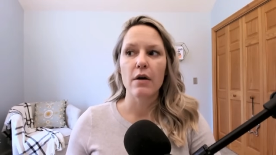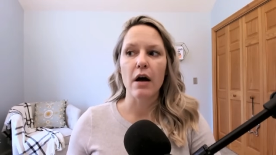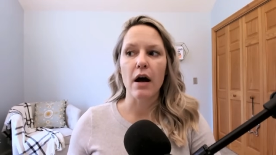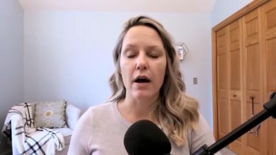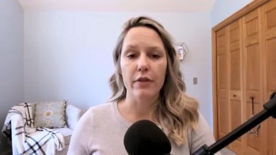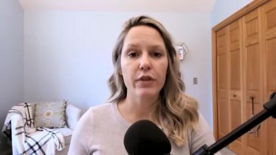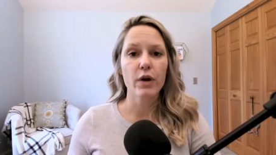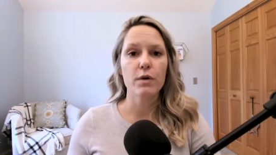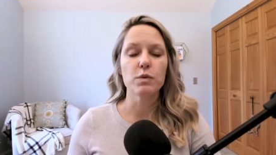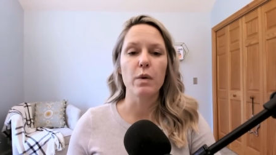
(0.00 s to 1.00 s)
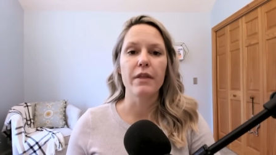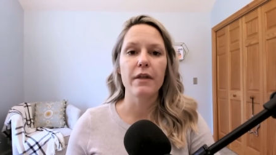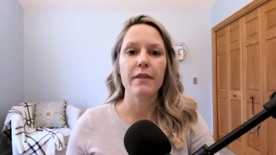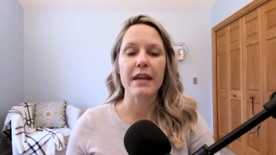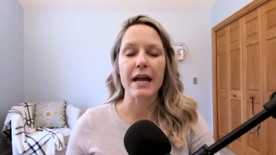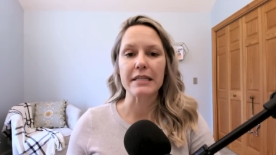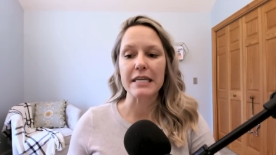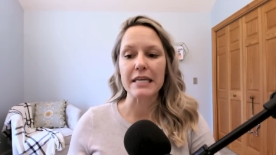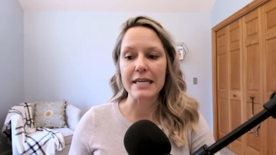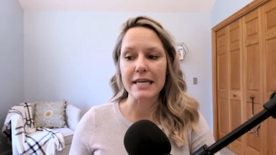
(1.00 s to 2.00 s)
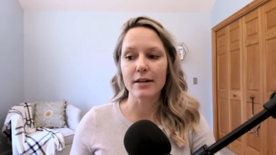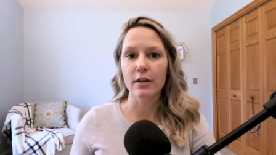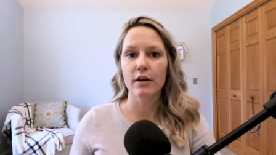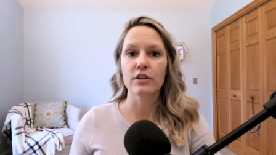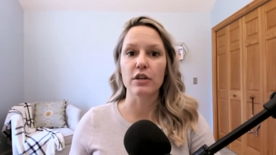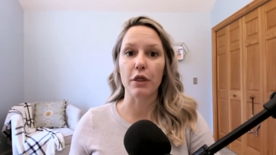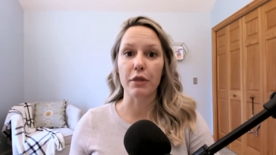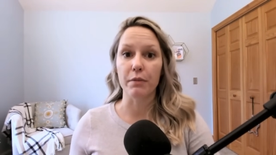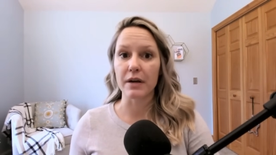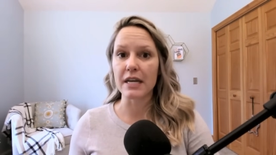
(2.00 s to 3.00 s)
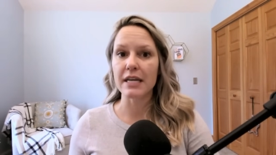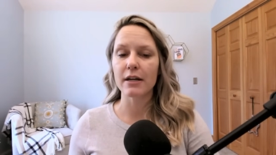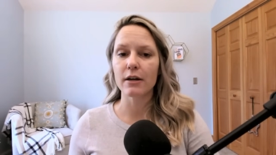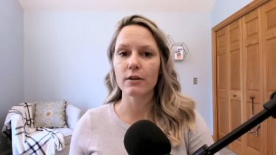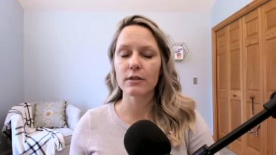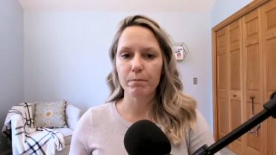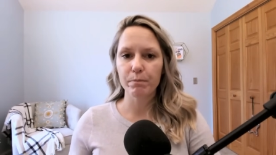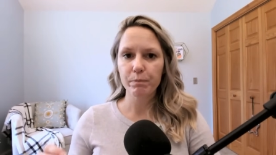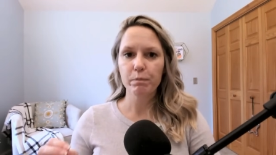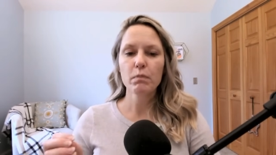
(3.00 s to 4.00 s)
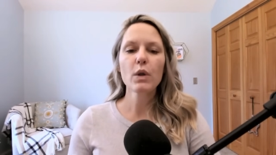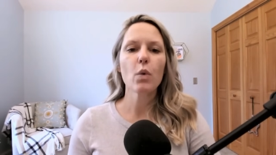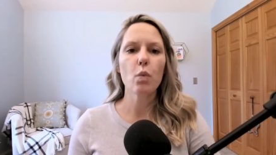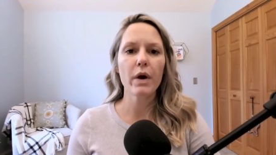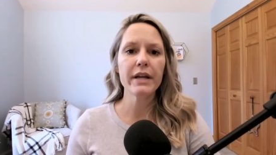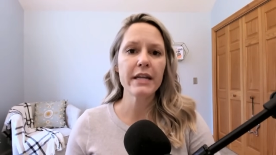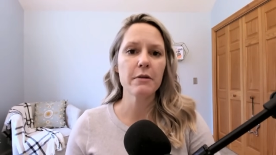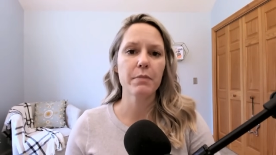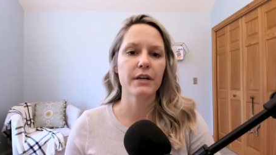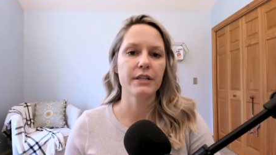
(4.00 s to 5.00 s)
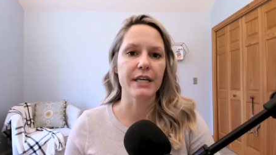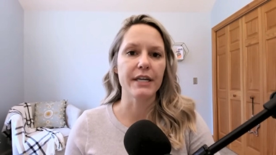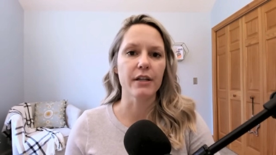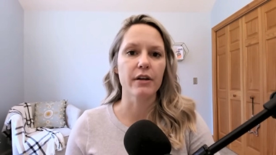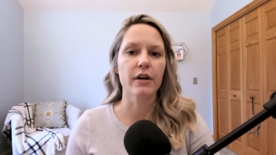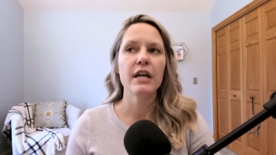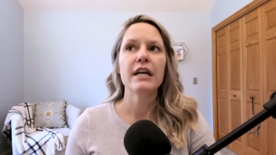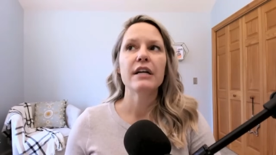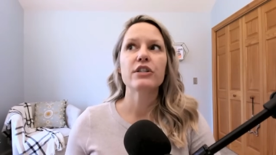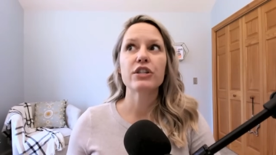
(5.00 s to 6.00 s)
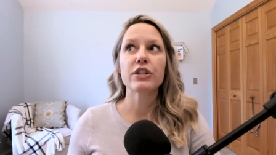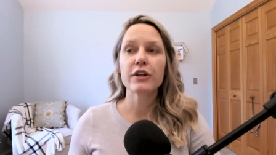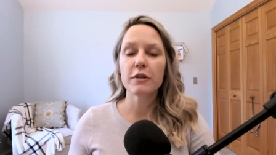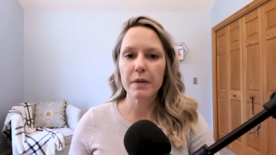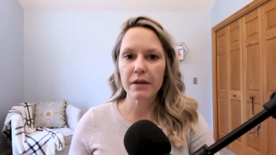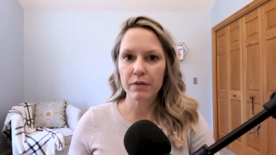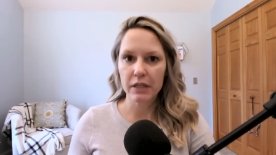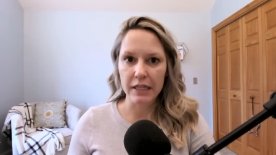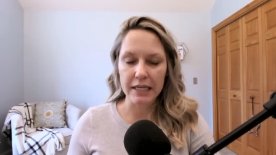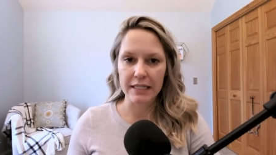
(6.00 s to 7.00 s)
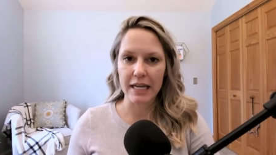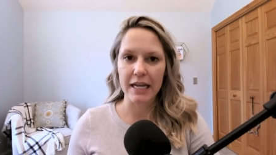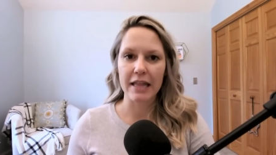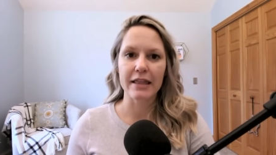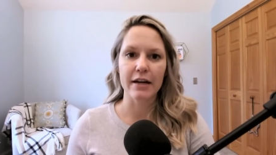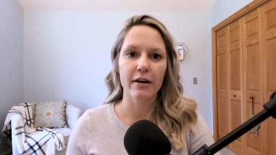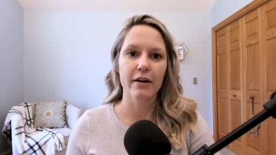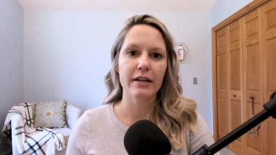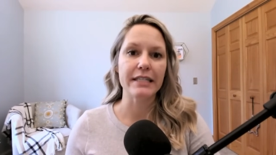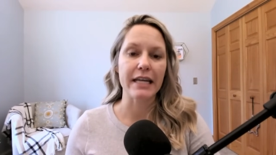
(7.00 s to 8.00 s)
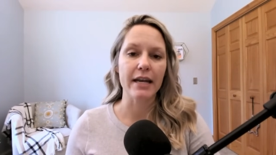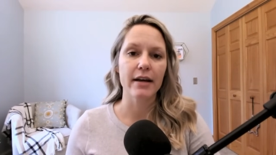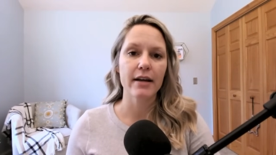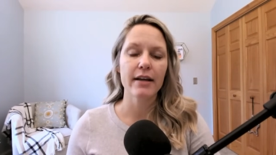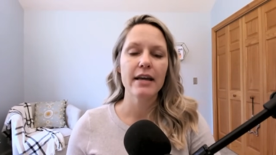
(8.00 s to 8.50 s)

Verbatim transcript: on those within the next year to three years. One in particular should be releasing their data